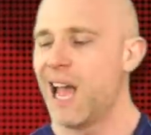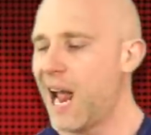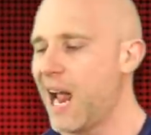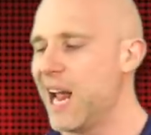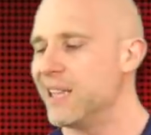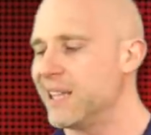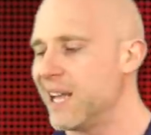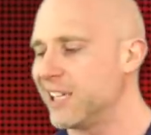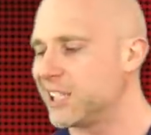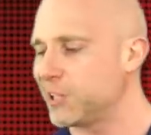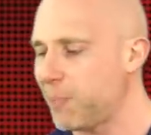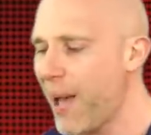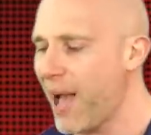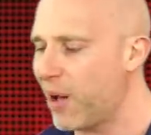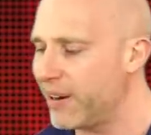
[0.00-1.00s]
and they
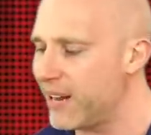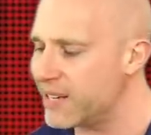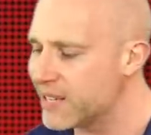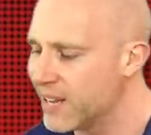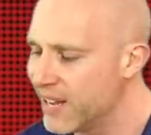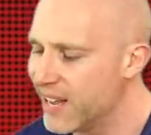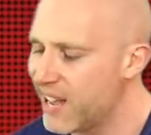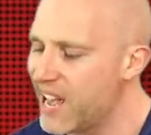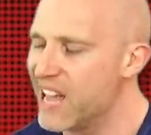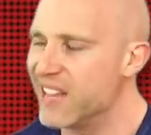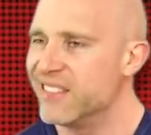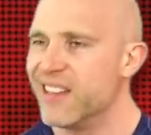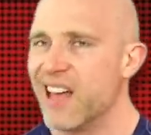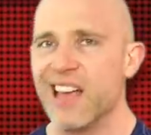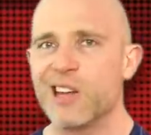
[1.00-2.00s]
spat on it,
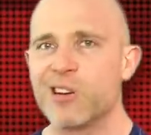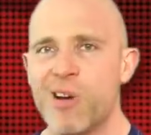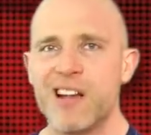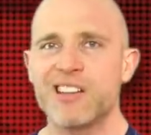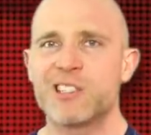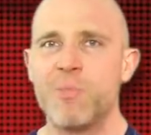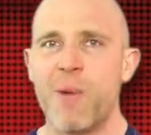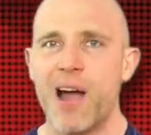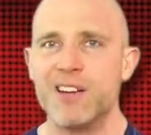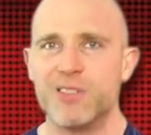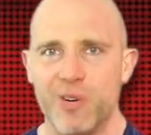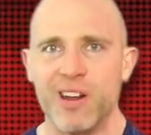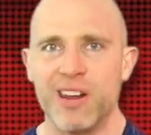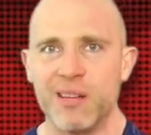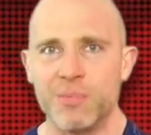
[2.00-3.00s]
and they crushed my
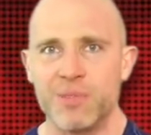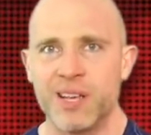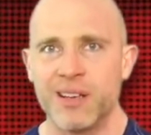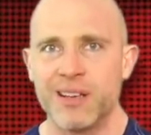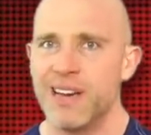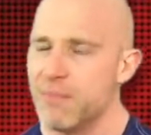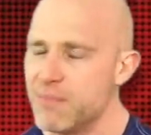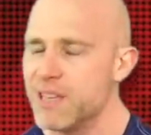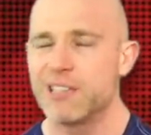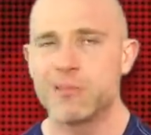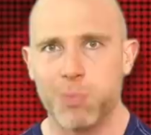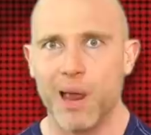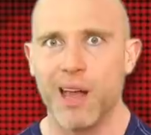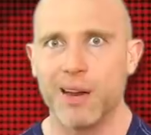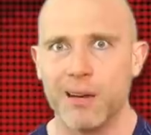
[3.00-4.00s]
dreams. Let me
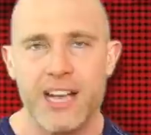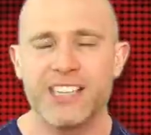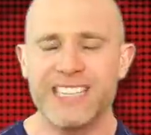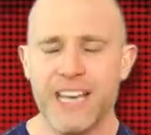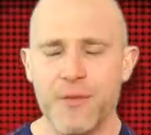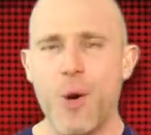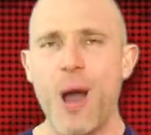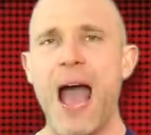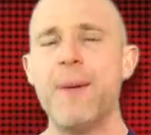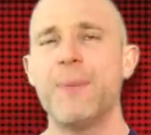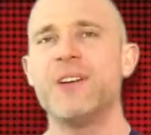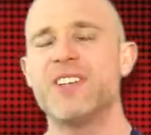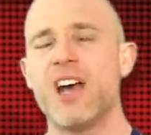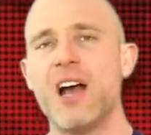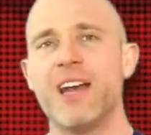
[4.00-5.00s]
explain. Because given what
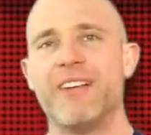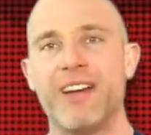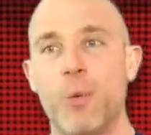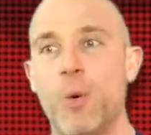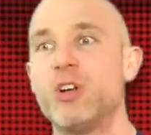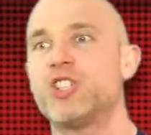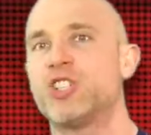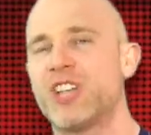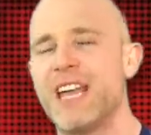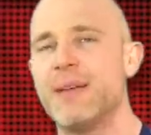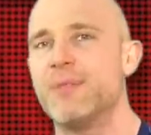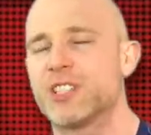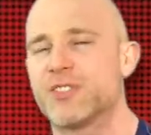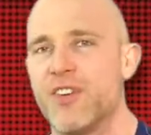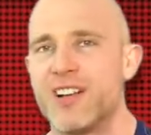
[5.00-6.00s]
happened earlier, it was
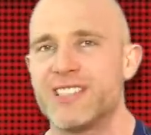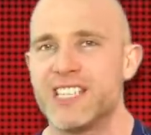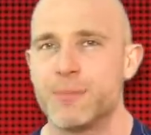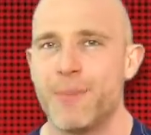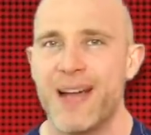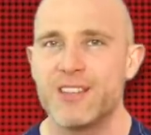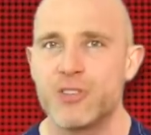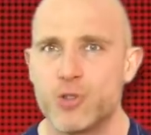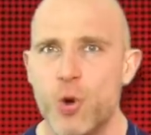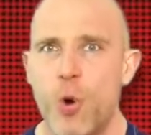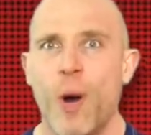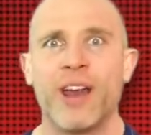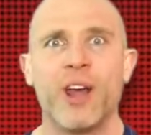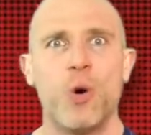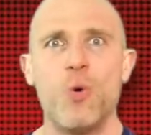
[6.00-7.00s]
Sheamus versus Mansoor,
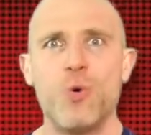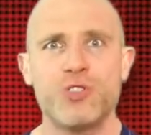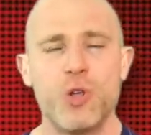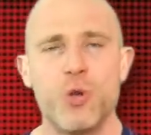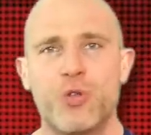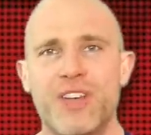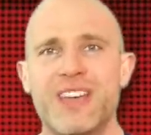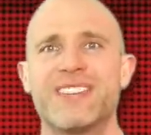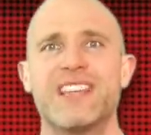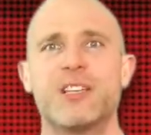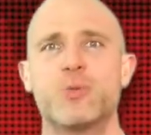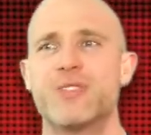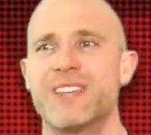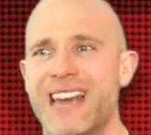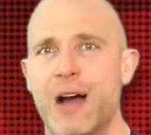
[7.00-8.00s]
and I also think this
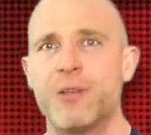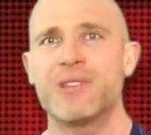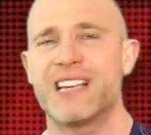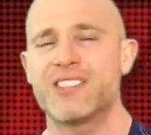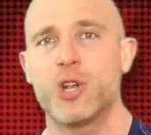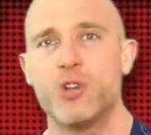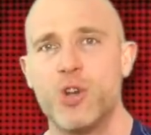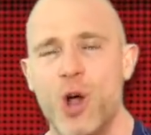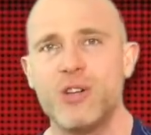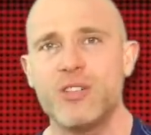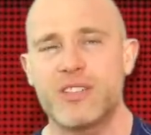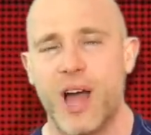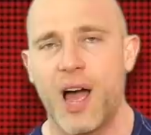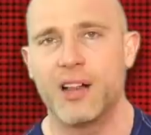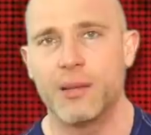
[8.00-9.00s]
was announced as a
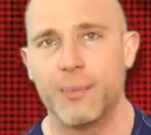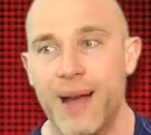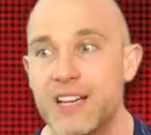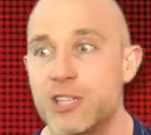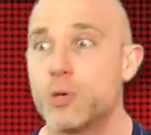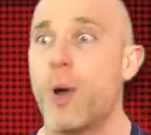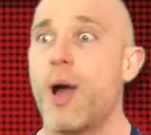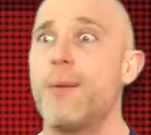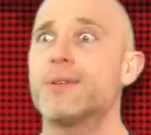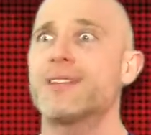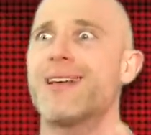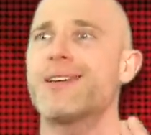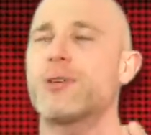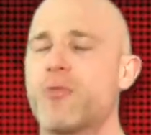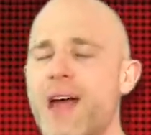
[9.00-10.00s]
non-title match, so I was
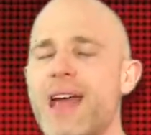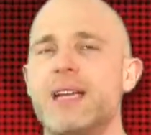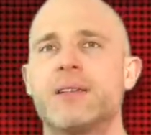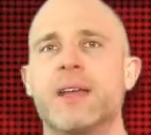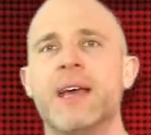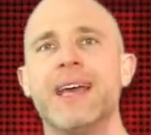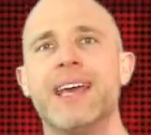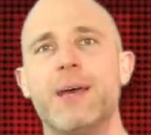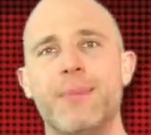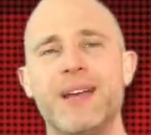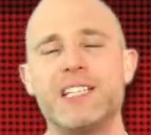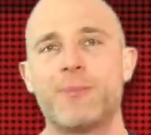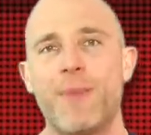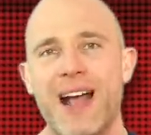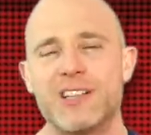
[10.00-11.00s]
like, great, it
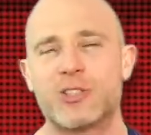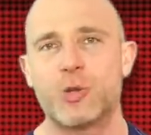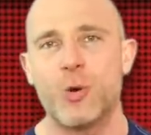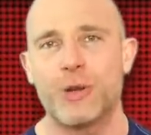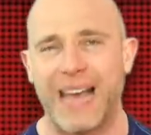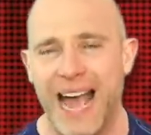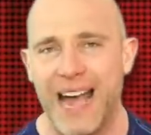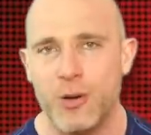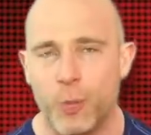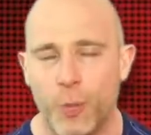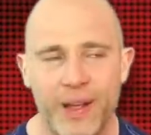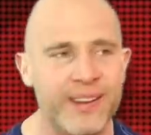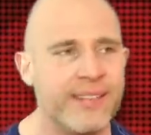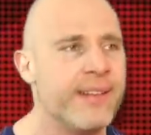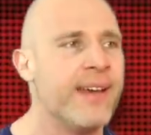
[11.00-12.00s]
means Mansoor can
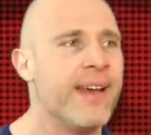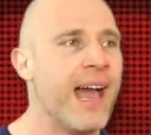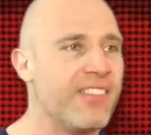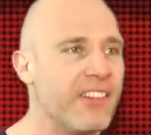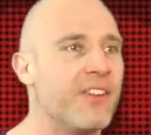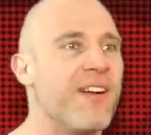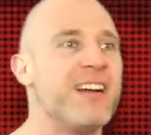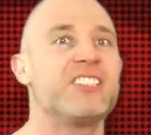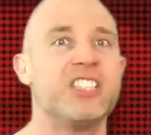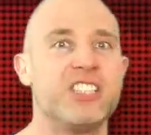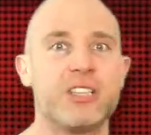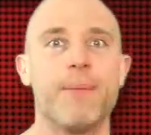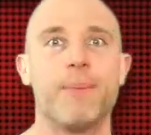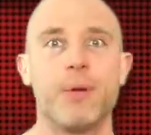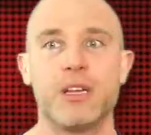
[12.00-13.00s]
win, and then eventually
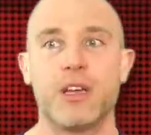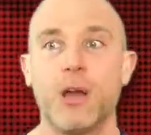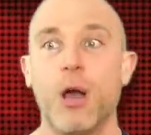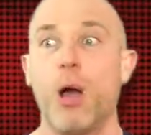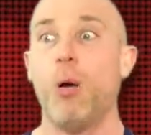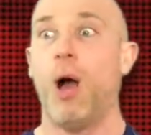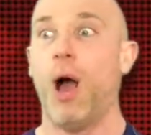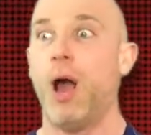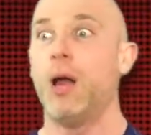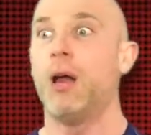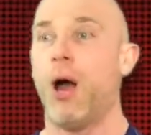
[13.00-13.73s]
somebody can go, hey